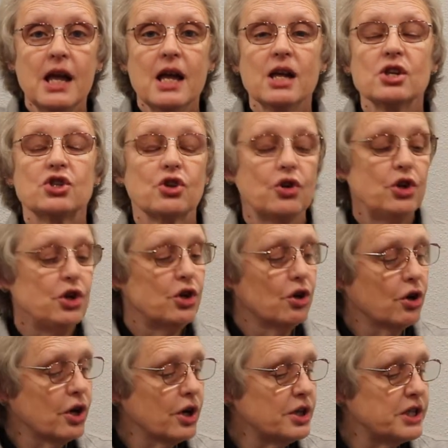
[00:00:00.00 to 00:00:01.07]
So
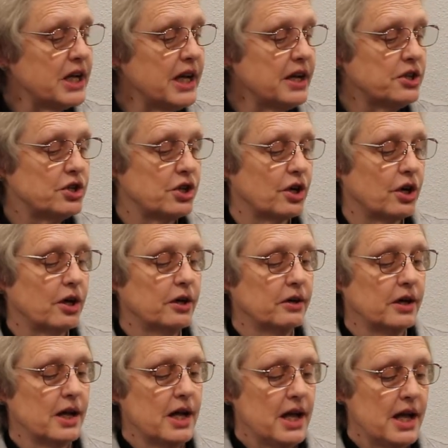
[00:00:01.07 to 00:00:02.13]
your teacher
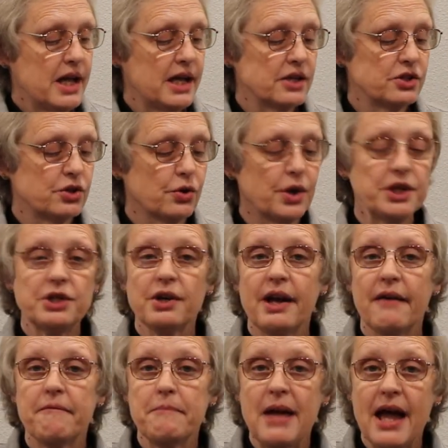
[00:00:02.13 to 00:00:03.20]
is going to
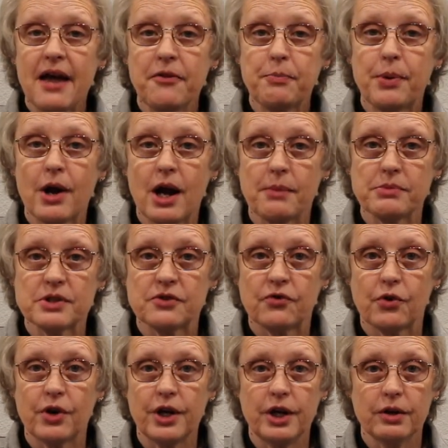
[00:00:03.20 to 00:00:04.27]
have math problems
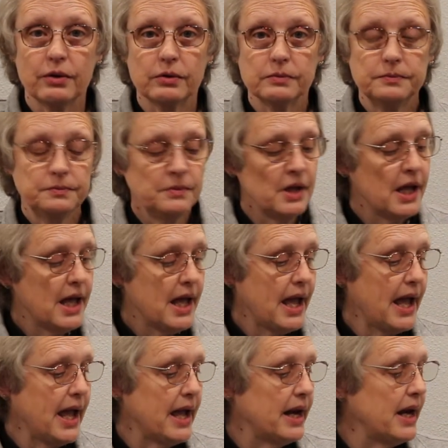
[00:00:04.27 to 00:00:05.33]
for you.
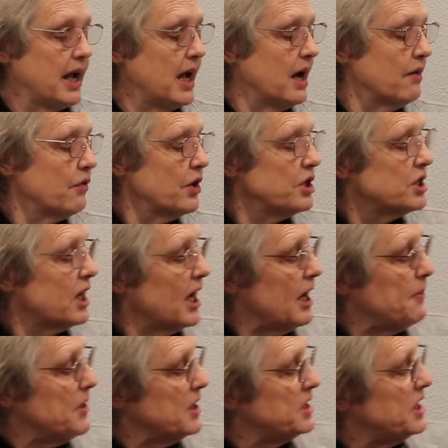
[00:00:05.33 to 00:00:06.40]
And every time
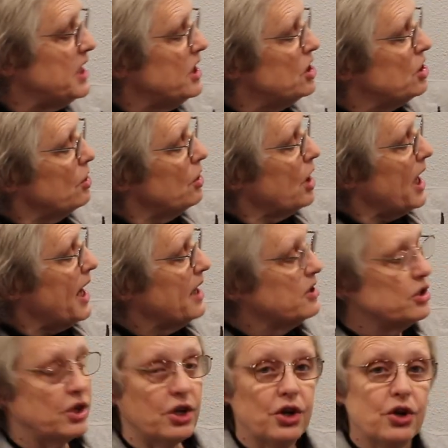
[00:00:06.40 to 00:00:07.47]
the teacher
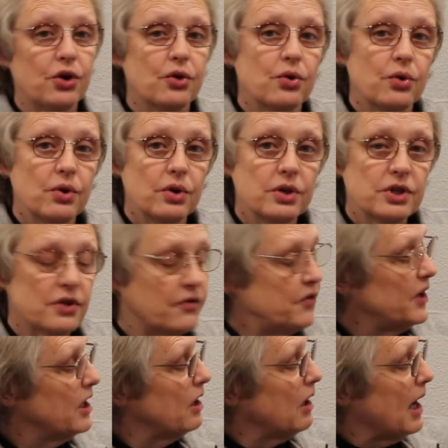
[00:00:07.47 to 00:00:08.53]
asks you to
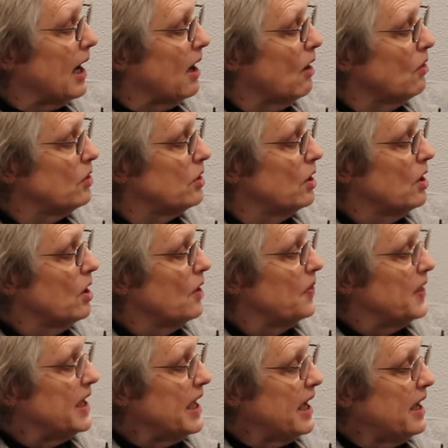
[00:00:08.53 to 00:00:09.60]
figure out
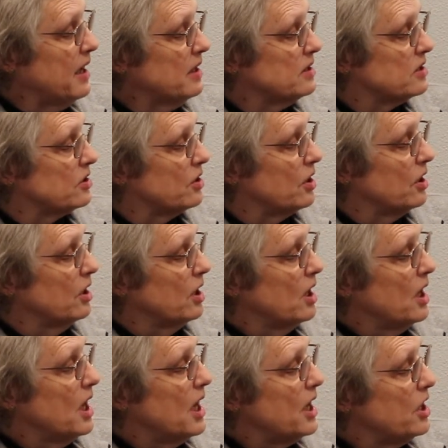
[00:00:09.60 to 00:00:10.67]
the answer,
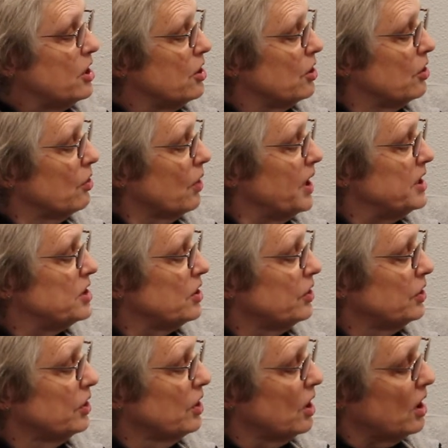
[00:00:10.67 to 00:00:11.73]
you're going to
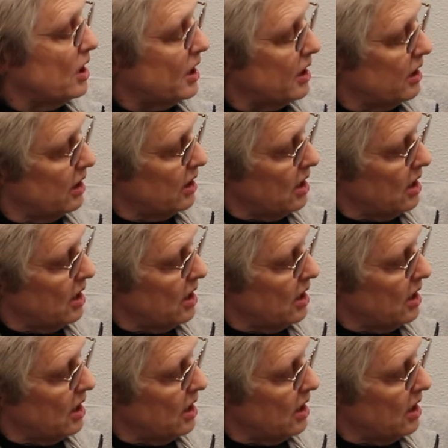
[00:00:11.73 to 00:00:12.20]
look